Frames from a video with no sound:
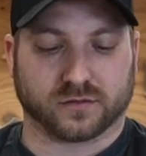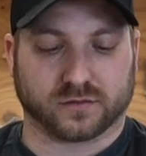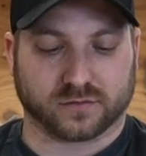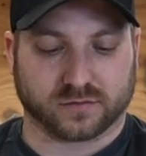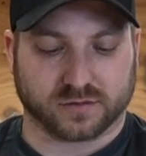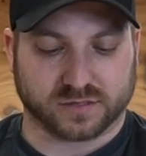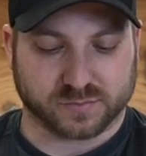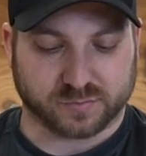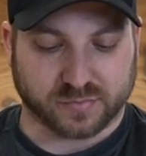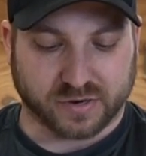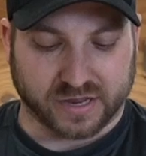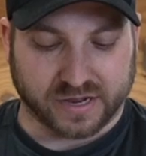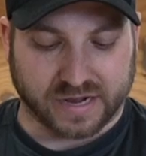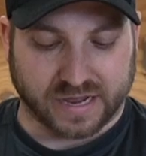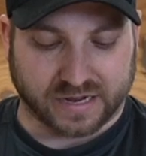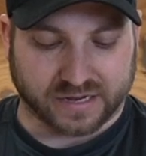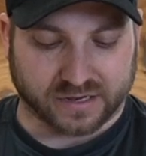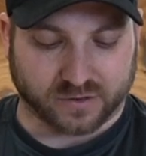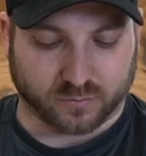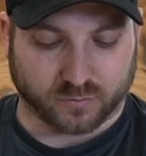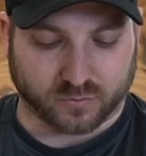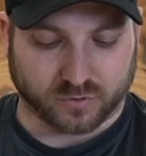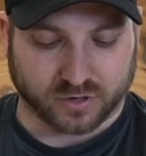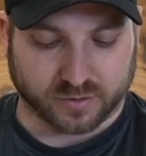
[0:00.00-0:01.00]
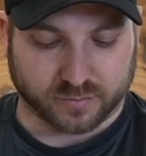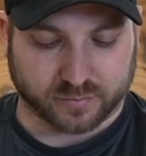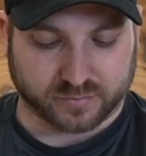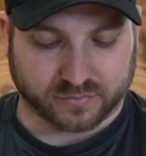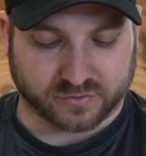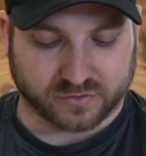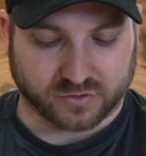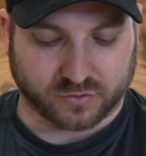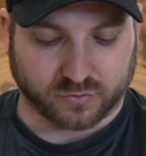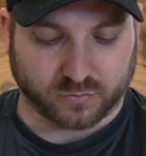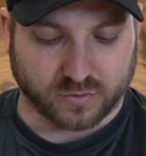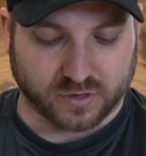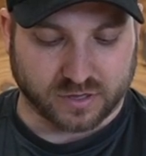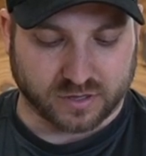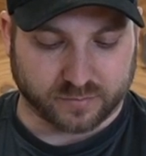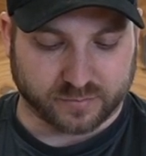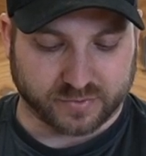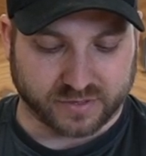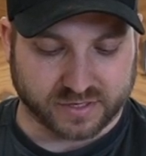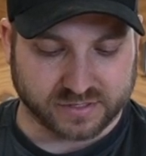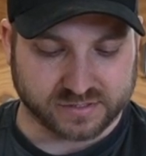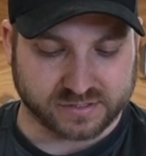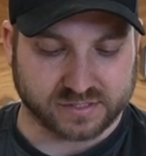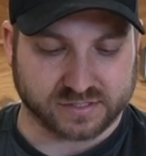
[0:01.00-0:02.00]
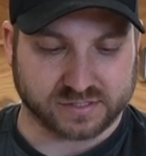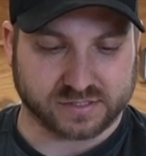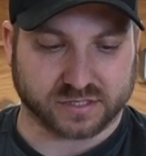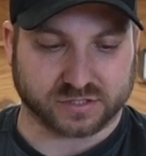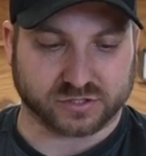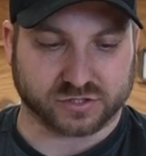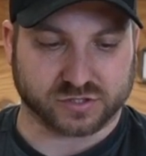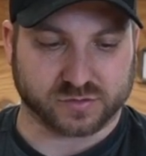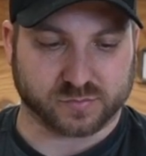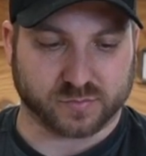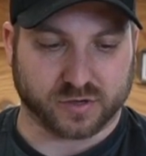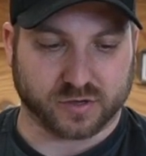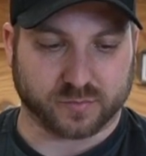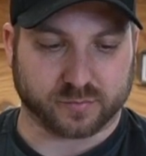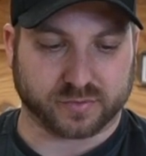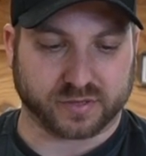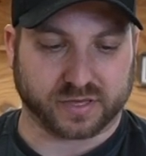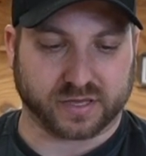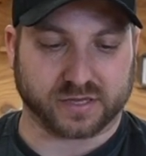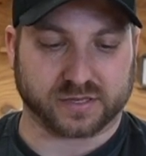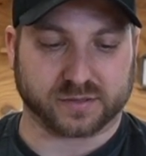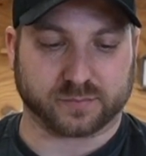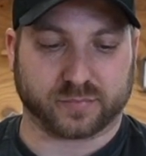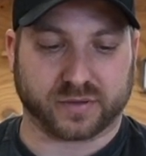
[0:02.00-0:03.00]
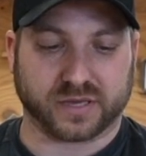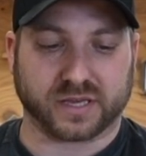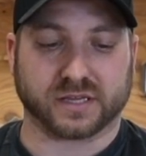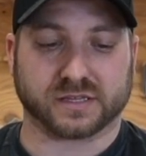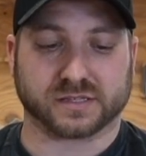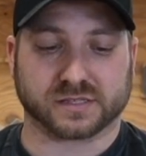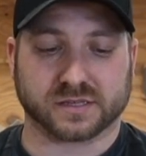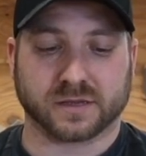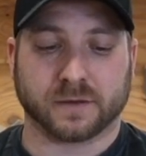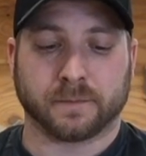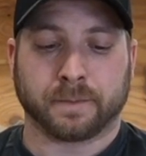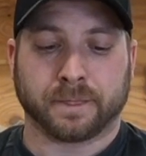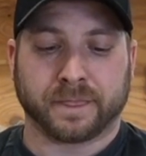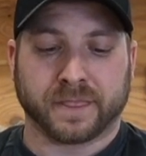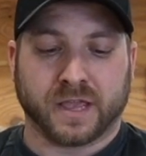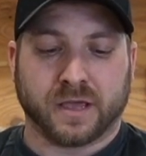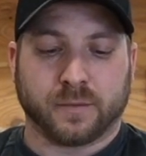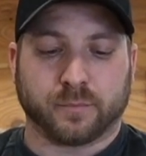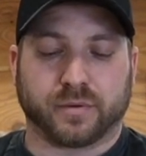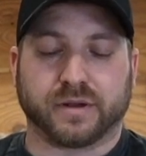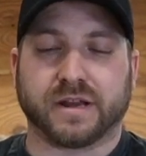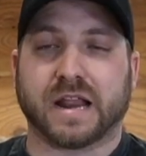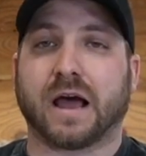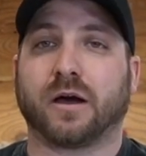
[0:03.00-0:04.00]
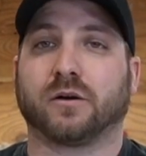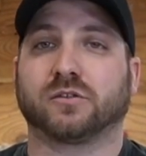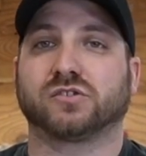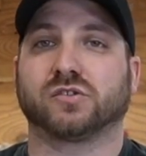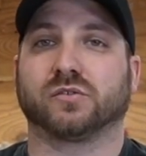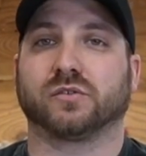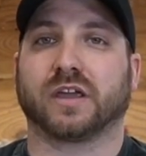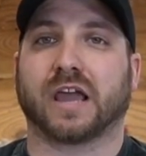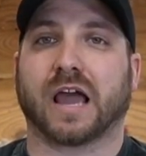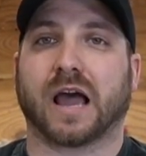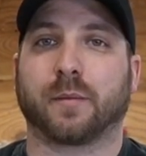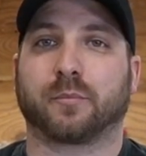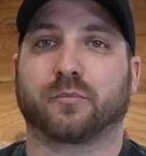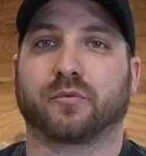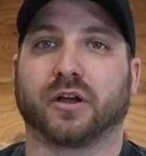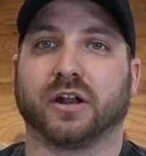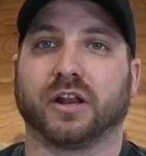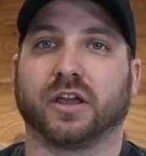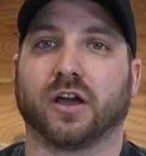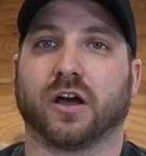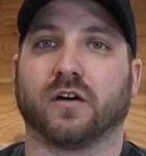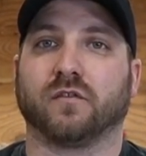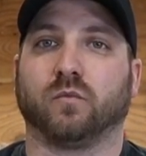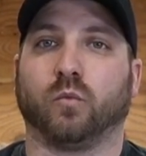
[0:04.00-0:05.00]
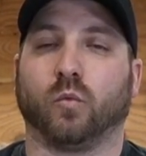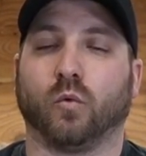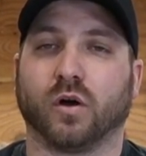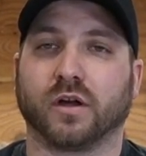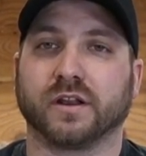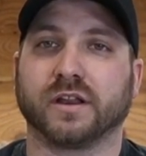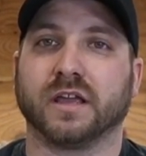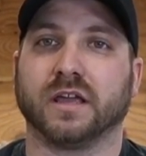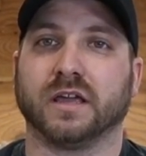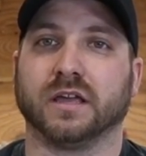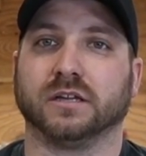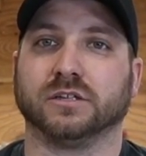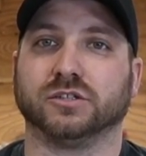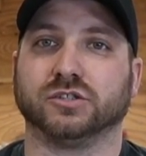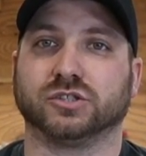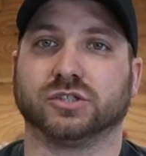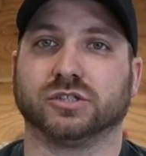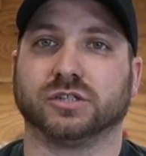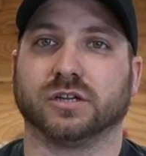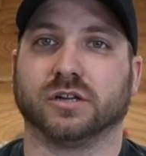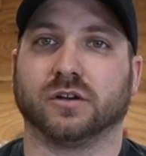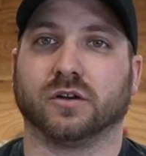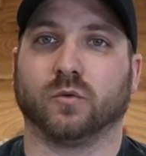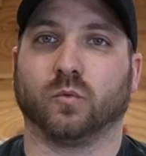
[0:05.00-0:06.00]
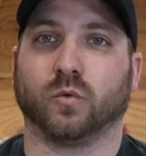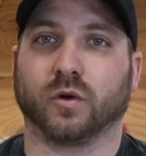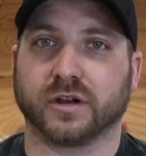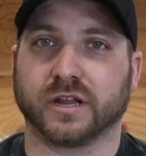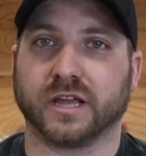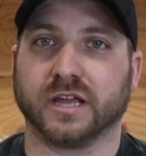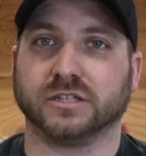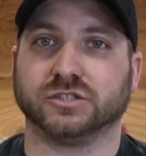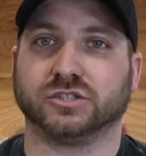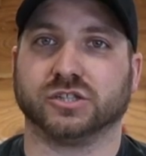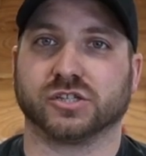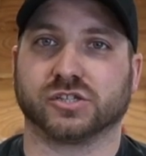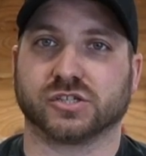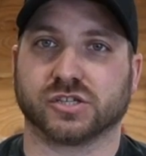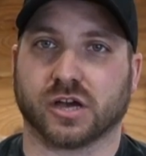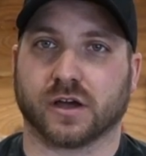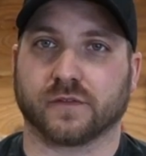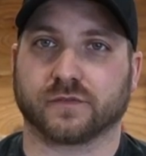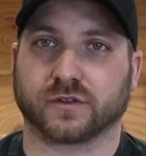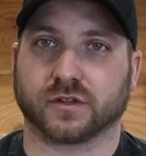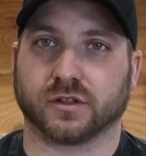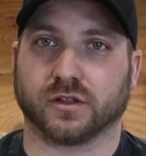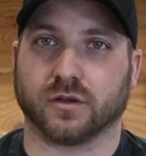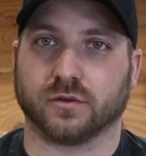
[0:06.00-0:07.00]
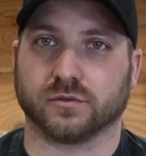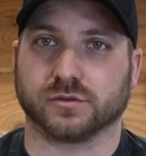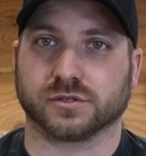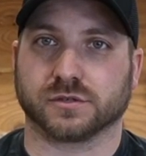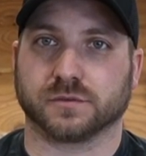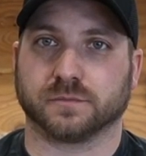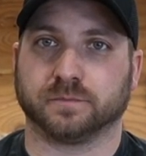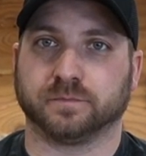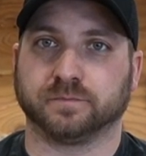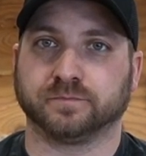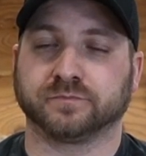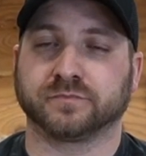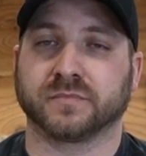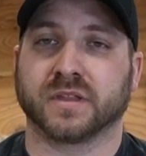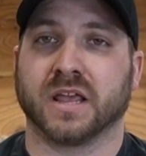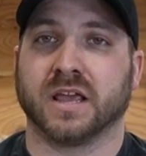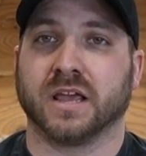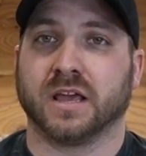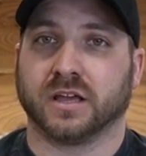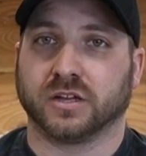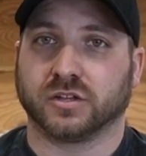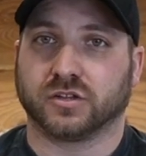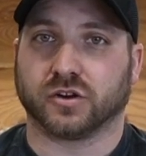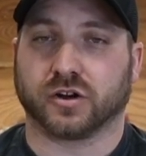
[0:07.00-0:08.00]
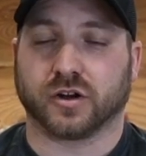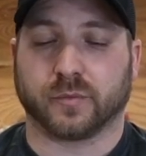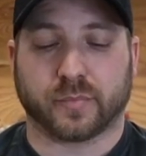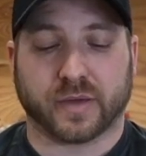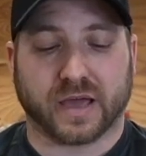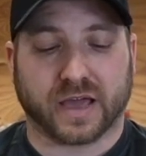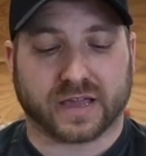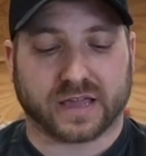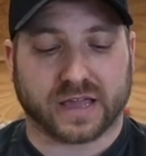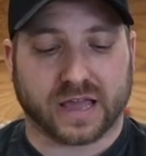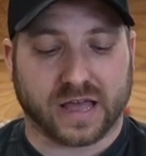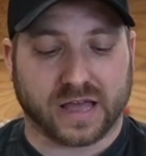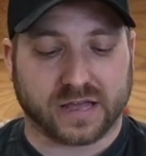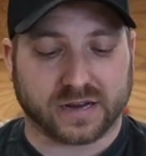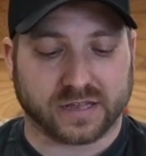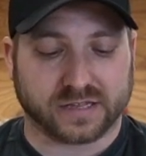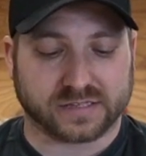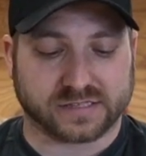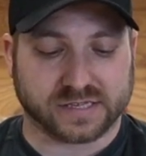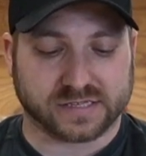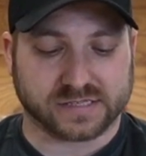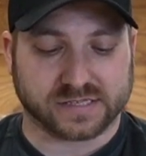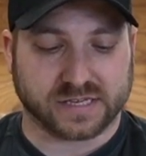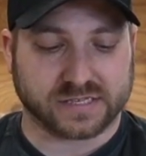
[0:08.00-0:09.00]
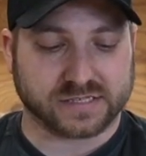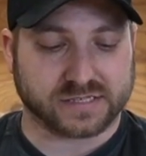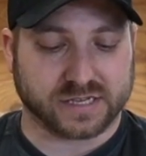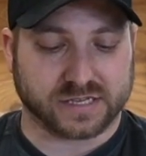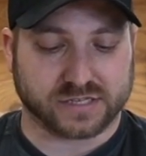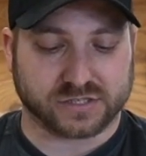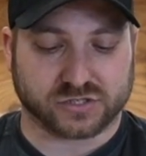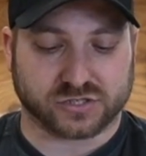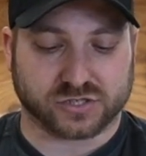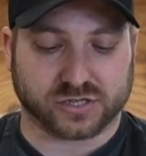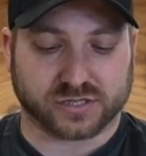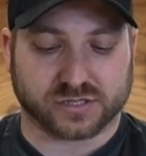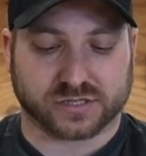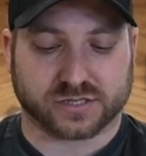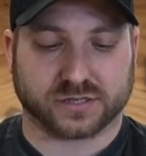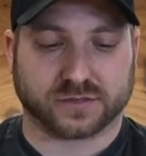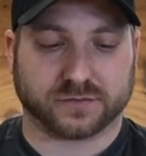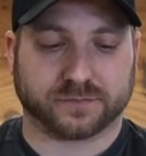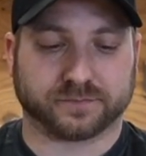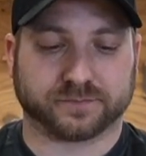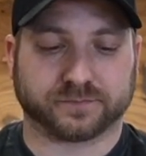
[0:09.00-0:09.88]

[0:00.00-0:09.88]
It's probably not going to work too well because it's such a small piece. But now it's only operating off one hinge. One hinge is soft close. Turn it back on. It's as easy as just